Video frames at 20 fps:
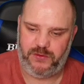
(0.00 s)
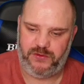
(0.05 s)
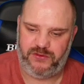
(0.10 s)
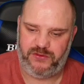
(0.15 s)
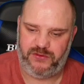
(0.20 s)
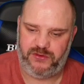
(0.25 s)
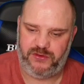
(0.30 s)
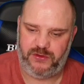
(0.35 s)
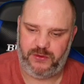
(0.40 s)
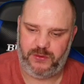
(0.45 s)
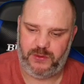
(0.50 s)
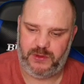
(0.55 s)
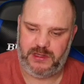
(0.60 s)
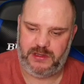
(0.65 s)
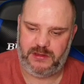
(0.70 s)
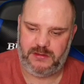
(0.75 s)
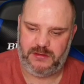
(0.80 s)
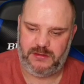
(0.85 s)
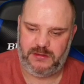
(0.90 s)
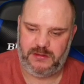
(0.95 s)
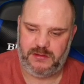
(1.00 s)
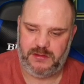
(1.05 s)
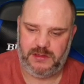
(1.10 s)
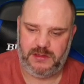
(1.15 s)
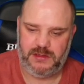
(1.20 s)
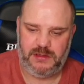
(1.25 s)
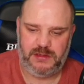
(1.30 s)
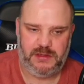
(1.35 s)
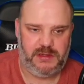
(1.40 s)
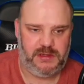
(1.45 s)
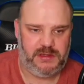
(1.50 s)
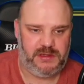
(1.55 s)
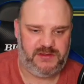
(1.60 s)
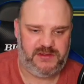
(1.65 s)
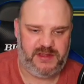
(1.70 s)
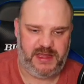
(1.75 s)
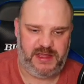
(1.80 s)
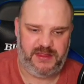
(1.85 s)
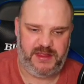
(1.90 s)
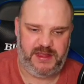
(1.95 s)
was to
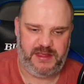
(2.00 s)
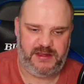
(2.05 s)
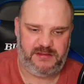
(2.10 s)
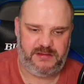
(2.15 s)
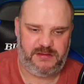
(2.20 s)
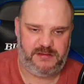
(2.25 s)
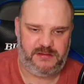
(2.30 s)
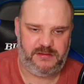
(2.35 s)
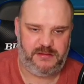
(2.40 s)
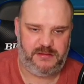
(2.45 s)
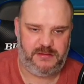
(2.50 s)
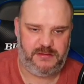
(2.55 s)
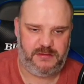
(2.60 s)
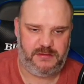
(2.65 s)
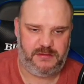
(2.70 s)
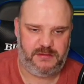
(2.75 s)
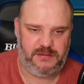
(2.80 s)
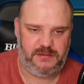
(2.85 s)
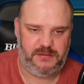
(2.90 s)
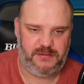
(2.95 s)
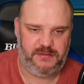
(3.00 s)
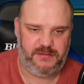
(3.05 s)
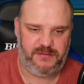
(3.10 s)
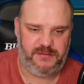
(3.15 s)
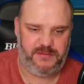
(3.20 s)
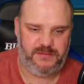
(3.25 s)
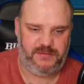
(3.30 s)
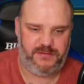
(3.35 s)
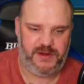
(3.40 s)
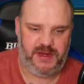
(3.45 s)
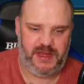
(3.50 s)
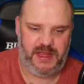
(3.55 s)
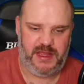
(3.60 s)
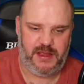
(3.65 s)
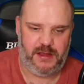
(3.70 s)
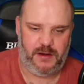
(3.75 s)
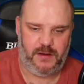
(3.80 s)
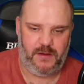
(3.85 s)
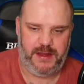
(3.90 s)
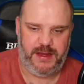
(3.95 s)
take this for the
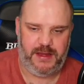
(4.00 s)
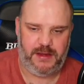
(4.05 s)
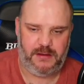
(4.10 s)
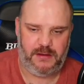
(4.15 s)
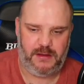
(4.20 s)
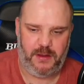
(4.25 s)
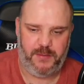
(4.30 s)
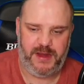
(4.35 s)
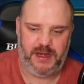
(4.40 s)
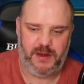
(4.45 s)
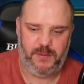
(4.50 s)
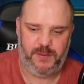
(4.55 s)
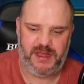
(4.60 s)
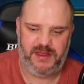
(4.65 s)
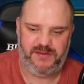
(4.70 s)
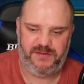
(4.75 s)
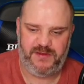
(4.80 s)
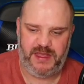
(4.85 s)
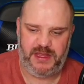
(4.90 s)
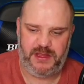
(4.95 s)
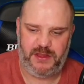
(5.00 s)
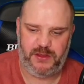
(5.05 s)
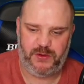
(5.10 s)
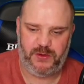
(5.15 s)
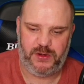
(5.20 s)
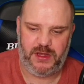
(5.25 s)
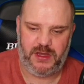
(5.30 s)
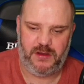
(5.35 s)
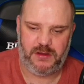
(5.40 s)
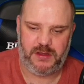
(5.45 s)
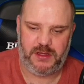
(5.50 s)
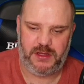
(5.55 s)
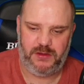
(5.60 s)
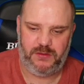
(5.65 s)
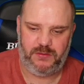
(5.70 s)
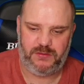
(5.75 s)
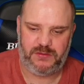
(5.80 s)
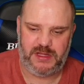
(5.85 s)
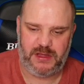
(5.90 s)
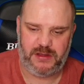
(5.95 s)
Eagle Eye. I mean, to be fair, you could
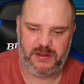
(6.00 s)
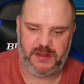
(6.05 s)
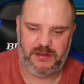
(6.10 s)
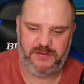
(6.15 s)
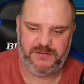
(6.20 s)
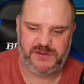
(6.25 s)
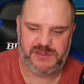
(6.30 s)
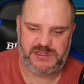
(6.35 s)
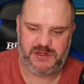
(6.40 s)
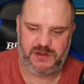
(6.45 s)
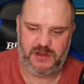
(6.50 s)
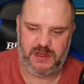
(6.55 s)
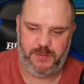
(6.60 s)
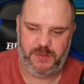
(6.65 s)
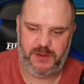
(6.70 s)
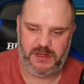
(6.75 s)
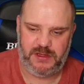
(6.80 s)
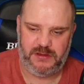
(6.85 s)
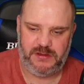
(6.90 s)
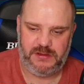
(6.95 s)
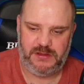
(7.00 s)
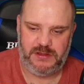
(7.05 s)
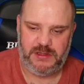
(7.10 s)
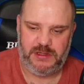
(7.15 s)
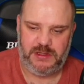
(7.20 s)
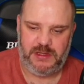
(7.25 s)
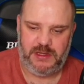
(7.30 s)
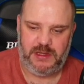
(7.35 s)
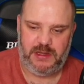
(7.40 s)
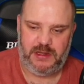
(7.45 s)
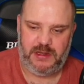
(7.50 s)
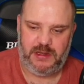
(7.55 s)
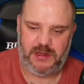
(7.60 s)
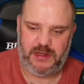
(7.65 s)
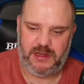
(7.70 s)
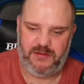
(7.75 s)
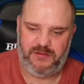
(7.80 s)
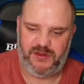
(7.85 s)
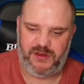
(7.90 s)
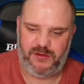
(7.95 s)
argue don't go for Sniper,
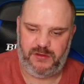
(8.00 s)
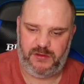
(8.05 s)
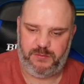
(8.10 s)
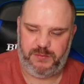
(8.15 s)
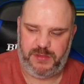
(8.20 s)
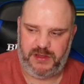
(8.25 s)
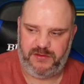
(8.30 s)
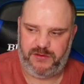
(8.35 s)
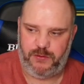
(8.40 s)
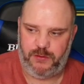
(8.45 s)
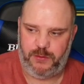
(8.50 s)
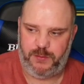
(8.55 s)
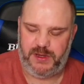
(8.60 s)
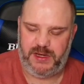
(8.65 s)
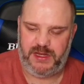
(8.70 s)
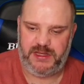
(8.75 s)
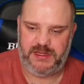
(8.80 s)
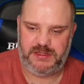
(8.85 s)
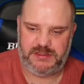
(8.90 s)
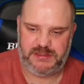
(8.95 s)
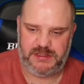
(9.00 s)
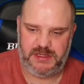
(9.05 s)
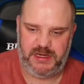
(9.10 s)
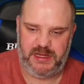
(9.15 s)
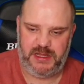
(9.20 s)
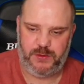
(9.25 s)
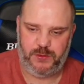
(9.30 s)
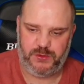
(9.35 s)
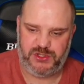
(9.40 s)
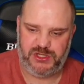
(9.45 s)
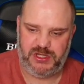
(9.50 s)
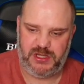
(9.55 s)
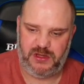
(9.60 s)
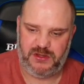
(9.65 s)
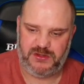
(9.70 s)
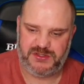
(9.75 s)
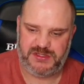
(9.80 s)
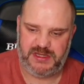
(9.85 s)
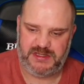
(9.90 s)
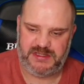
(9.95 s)
give you both your abilities an equal
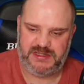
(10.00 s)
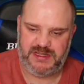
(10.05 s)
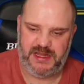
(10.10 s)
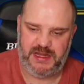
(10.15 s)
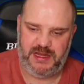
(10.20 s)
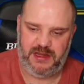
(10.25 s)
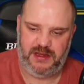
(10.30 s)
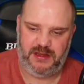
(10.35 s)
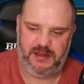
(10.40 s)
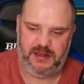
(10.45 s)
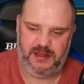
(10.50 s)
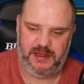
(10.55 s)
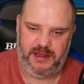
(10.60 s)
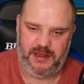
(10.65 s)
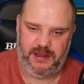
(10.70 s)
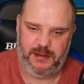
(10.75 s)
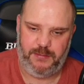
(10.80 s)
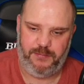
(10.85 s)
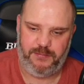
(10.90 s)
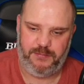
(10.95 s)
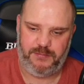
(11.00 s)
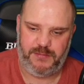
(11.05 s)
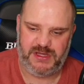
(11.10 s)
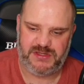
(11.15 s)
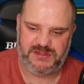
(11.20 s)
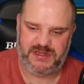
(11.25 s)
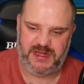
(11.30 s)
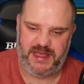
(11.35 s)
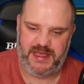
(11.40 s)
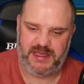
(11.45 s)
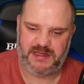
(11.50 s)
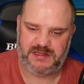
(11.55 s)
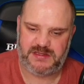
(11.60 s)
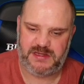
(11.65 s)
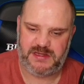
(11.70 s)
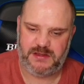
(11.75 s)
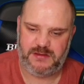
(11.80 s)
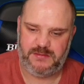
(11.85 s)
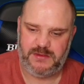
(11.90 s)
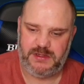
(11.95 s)
chance, and take Master
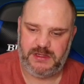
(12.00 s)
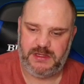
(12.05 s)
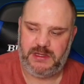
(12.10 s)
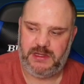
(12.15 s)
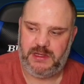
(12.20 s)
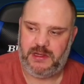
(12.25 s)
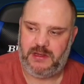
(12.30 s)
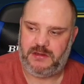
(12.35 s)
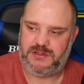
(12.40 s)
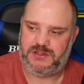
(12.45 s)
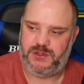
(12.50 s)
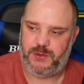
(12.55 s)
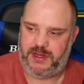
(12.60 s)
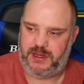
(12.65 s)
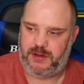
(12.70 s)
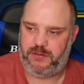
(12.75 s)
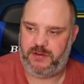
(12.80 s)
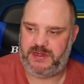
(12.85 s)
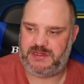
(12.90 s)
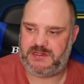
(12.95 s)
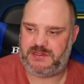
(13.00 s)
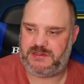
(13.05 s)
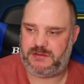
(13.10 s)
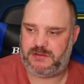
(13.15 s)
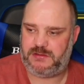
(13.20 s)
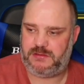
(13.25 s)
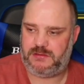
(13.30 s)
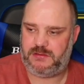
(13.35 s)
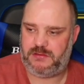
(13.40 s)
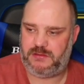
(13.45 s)
Hexter to increase